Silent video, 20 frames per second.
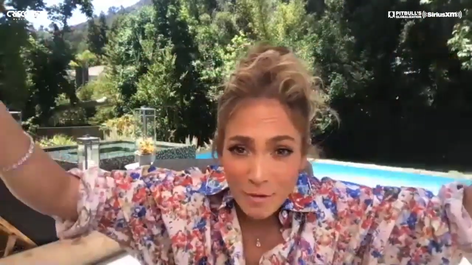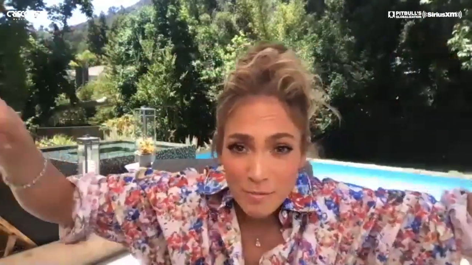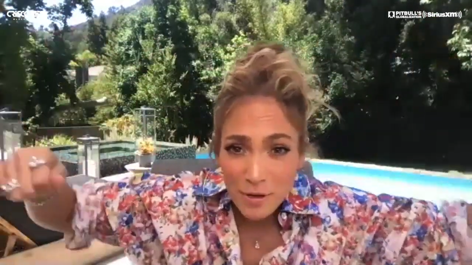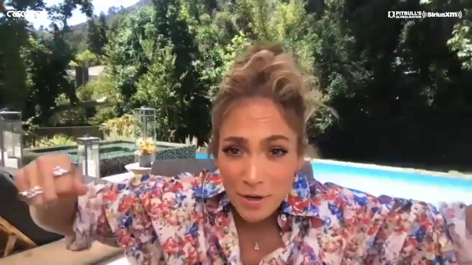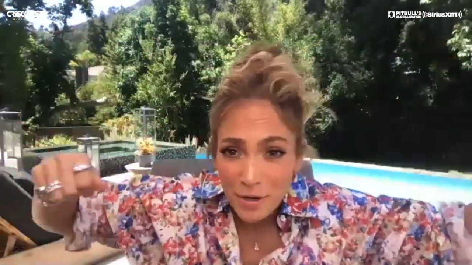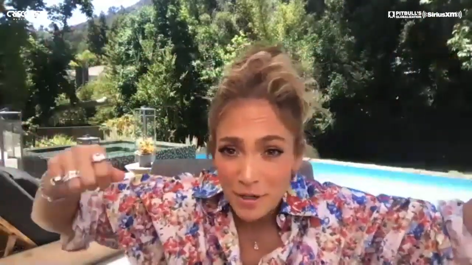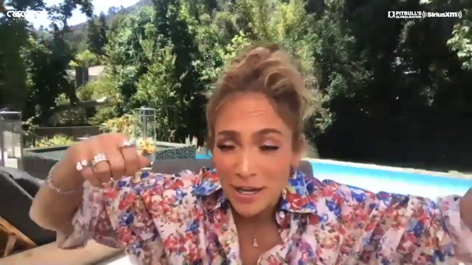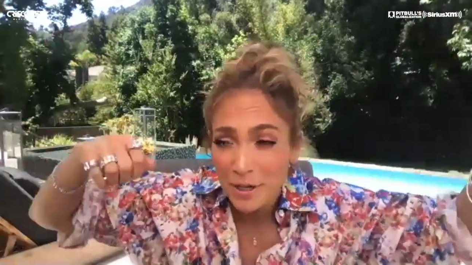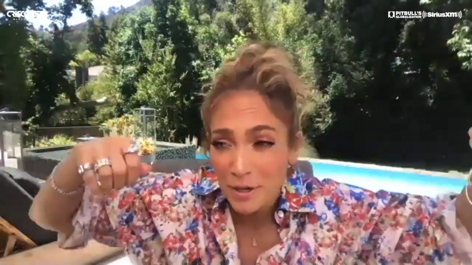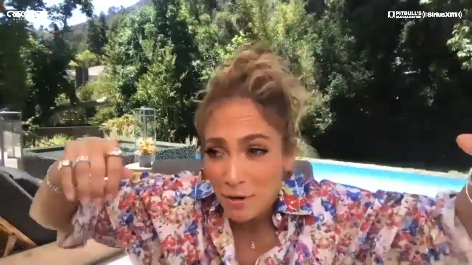And
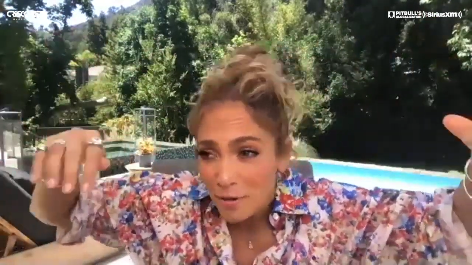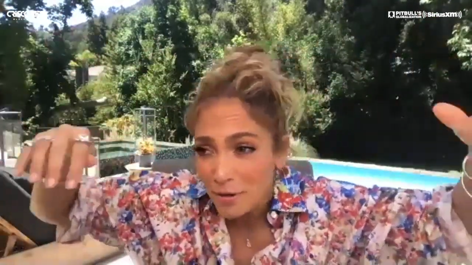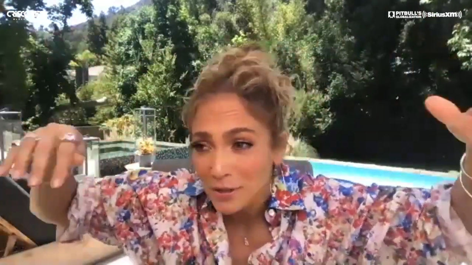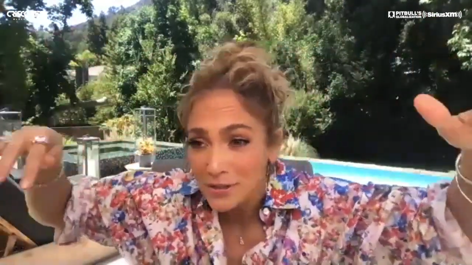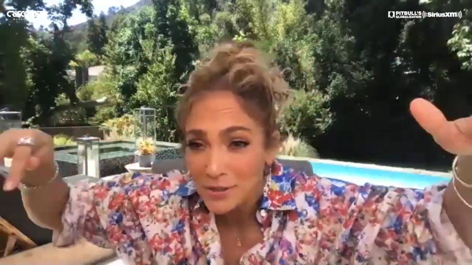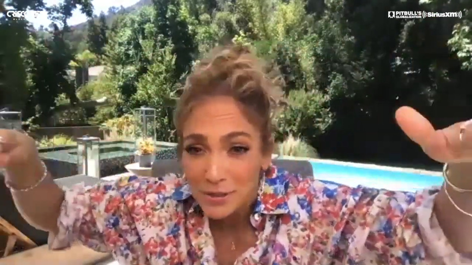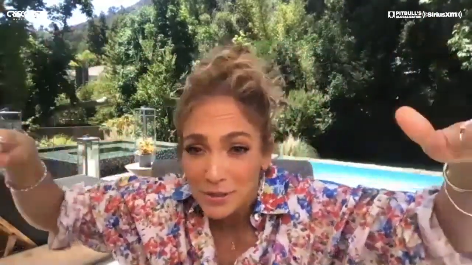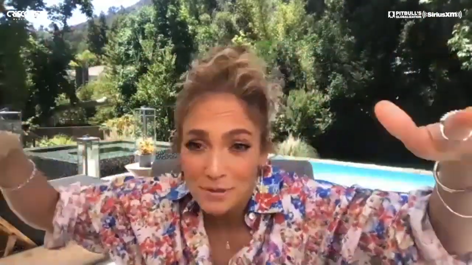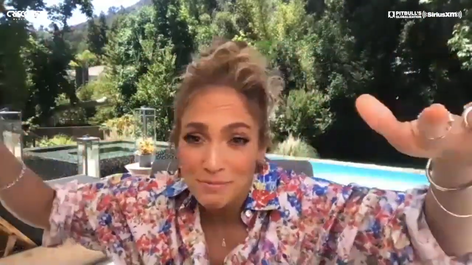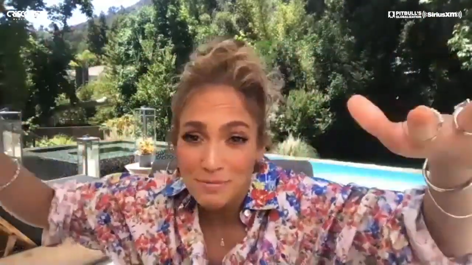we were like
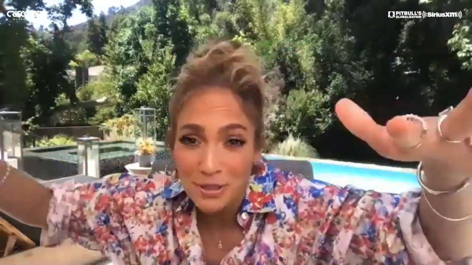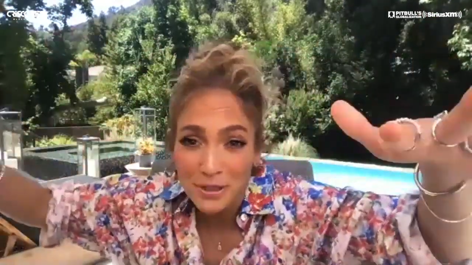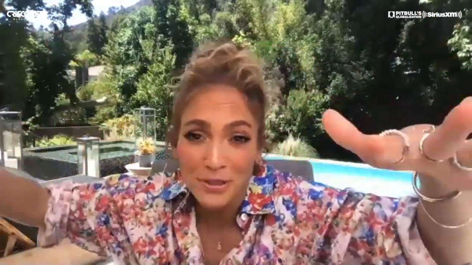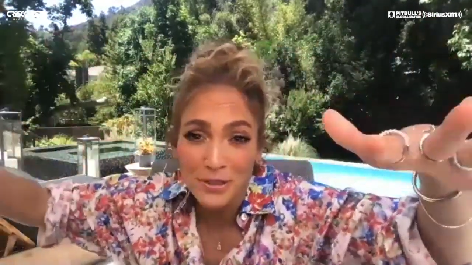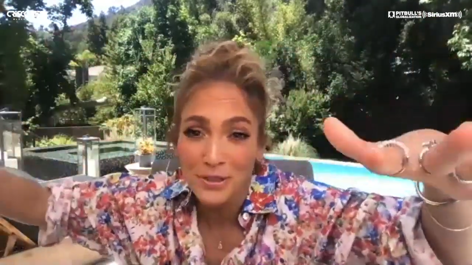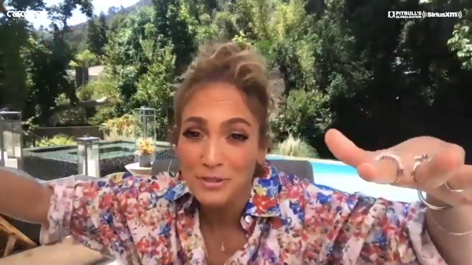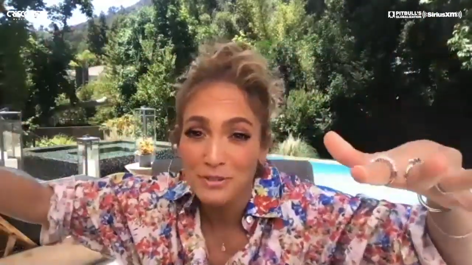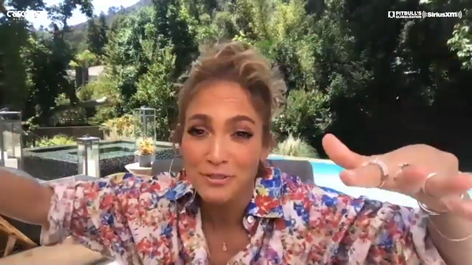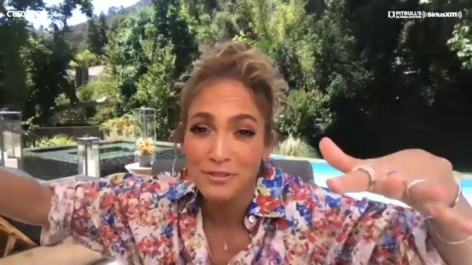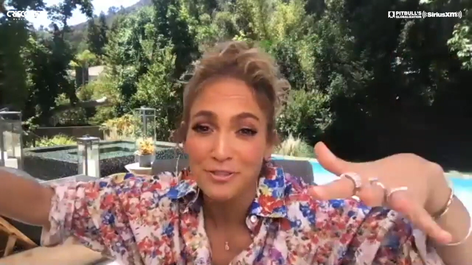going to the
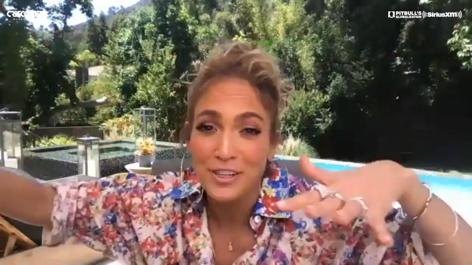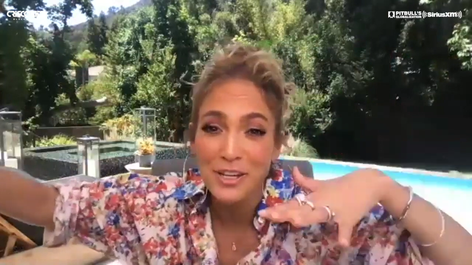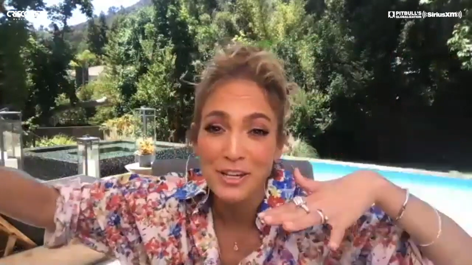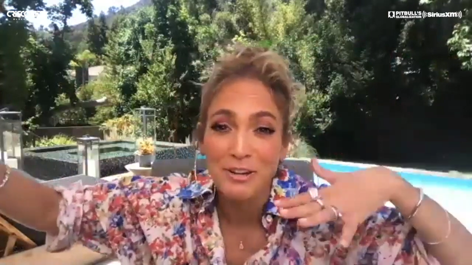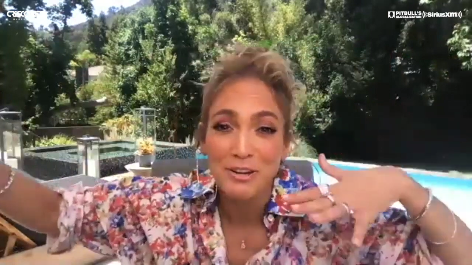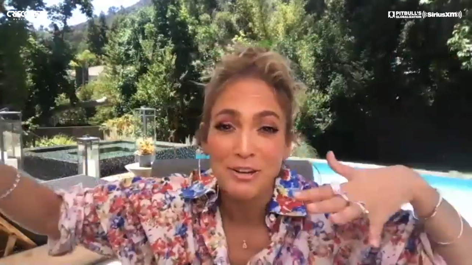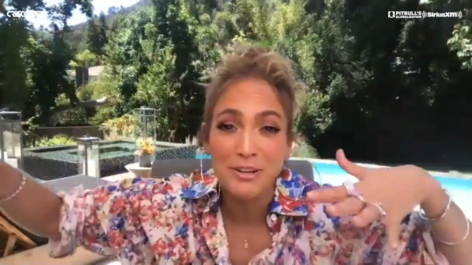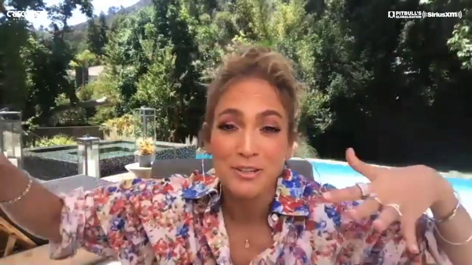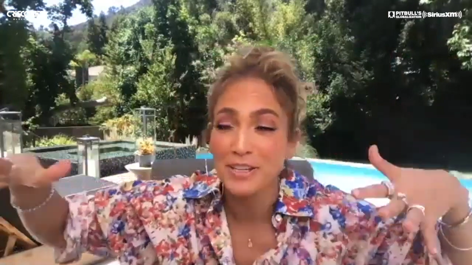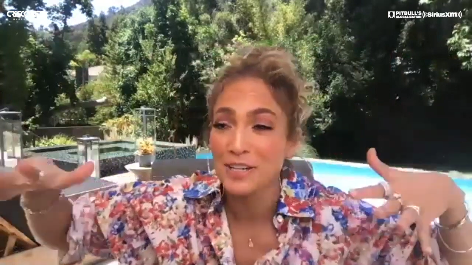middle of the
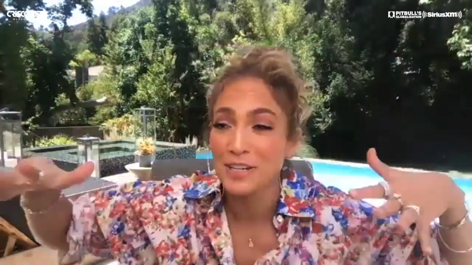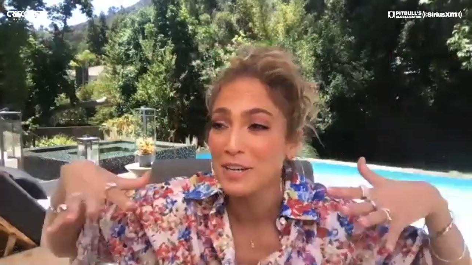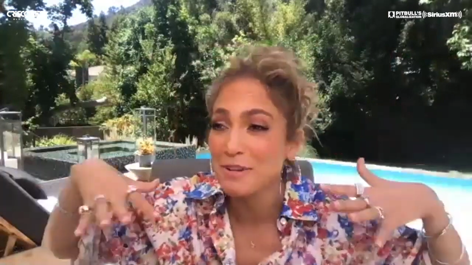field.